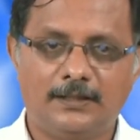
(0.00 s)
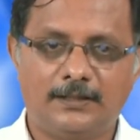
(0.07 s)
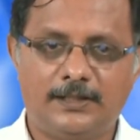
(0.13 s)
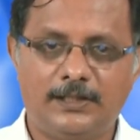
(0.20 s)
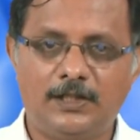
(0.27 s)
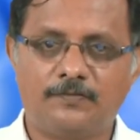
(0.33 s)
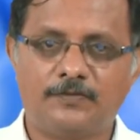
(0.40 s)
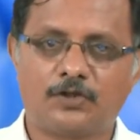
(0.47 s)

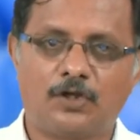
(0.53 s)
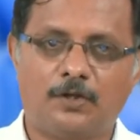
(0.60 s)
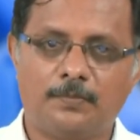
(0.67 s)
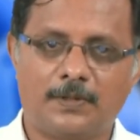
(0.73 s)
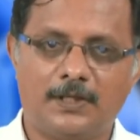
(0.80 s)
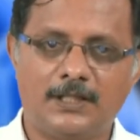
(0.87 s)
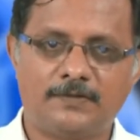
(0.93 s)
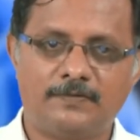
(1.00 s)
3 of the
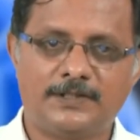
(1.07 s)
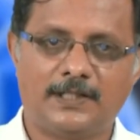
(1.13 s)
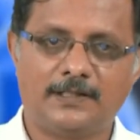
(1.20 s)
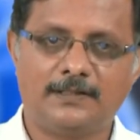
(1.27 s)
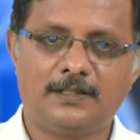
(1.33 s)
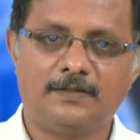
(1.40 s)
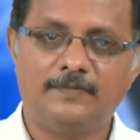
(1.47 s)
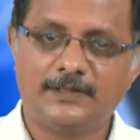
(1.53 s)
components which
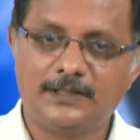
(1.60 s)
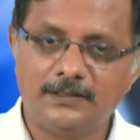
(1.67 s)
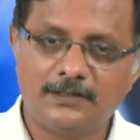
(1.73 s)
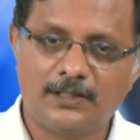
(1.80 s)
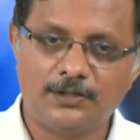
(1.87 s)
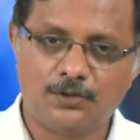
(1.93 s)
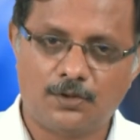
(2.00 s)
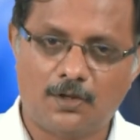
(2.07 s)
occur within
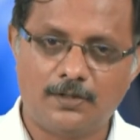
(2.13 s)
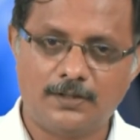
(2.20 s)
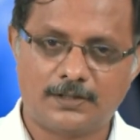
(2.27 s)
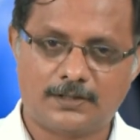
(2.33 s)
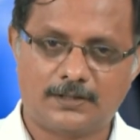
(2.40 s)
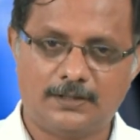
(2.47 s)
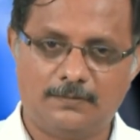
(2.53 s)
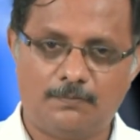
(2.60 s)
the
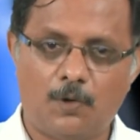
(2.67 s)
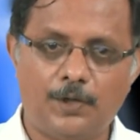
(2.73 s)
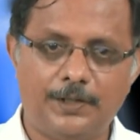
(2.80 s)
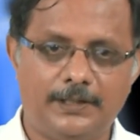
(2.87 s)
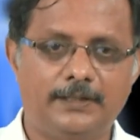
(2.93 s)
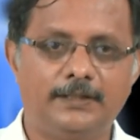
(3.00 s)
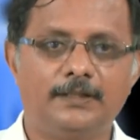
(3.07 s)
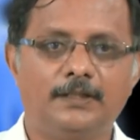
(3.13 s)
neuron's
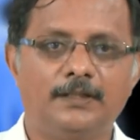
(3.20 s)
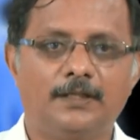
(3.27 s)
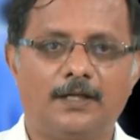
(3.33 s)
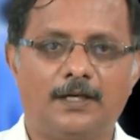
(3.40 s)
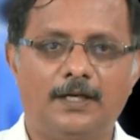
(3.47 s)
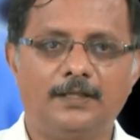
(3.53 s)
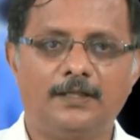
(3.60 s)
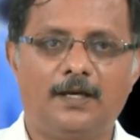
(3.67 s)
body,
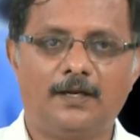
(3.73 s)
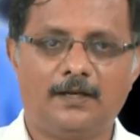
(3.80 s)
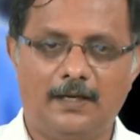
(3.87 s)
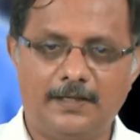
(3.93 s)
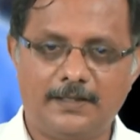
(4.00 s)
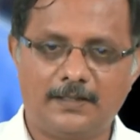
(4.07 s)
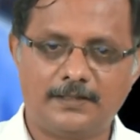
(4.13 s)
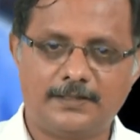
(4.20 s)
right, are
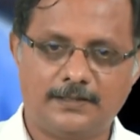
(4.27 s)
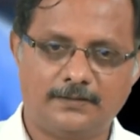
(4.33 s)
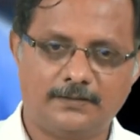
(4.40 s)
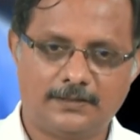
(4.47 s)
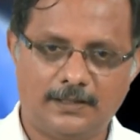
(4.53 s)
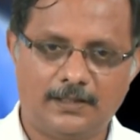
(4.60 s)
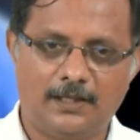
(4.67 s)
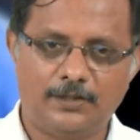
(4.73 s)
electrical
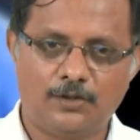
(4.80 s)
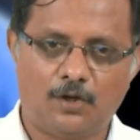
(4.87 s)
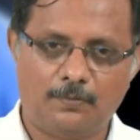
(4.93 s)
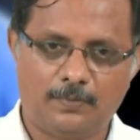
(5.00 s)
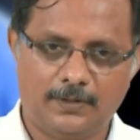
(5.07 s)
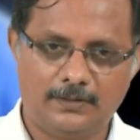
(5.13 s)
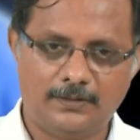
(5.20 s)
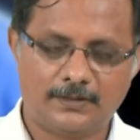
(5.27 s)
signaling
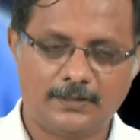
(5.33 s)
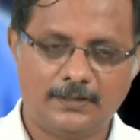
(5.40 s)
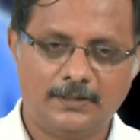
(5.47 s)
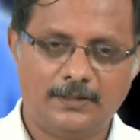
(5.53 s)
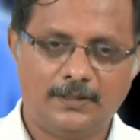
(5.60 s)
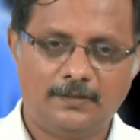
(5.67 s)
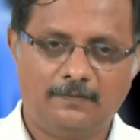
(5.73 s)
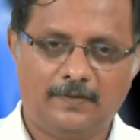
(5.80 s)
components,
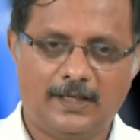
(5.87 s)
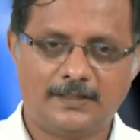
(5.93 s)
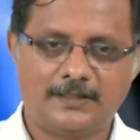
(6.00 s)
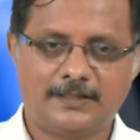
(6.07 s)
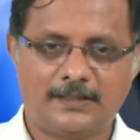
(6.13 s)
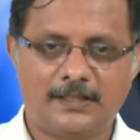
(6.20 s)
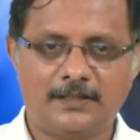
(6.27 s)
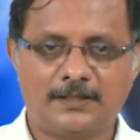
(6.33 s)
whereas the
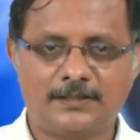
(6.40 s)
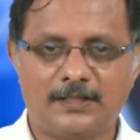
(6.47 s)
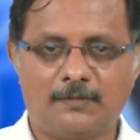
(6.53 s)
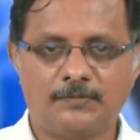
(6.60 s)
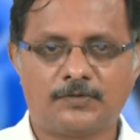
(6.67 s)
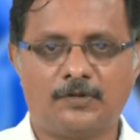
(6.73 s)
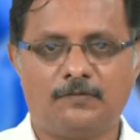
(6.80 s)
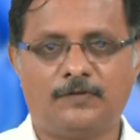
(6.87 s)
signal that
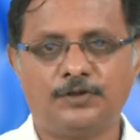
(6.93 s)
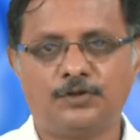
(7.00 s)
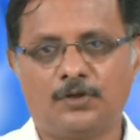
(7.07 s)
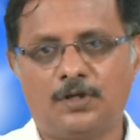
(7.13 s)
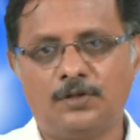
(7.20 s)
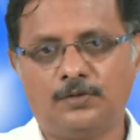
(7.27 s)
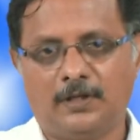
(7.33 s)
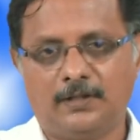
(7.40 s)
jumps from one
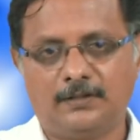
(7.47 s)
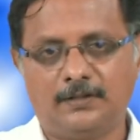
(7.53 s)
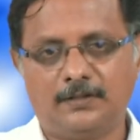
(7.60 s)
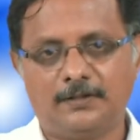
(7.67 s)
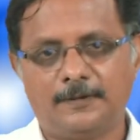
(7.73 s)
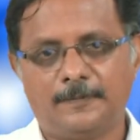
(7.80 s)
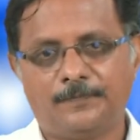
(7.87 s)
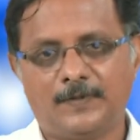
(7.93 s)
neuron to another
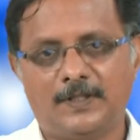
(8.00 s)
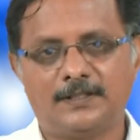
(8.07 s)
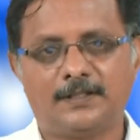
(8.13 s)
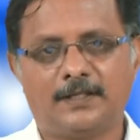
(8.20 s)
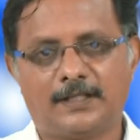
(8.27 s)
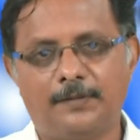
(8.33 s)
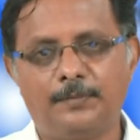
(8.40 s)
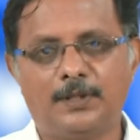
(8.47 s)
is
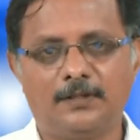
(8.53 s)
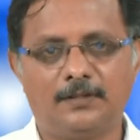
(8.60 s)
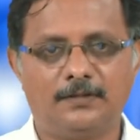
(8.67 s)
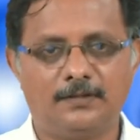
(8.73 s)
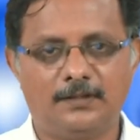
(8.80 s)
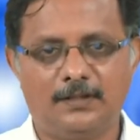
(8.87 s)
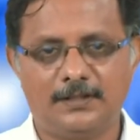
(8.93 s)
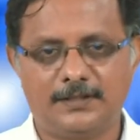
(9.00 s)
a chemical
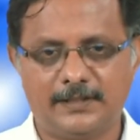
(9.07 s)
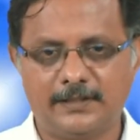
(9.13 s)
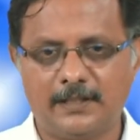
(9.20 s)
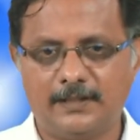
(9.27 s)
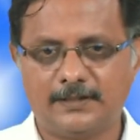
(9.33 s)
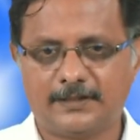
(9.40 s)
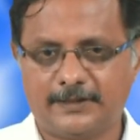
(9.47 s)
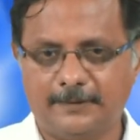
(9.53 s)

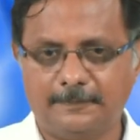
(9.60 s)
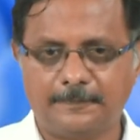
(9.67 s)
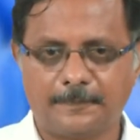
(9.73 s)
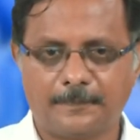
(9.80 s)
signaling step,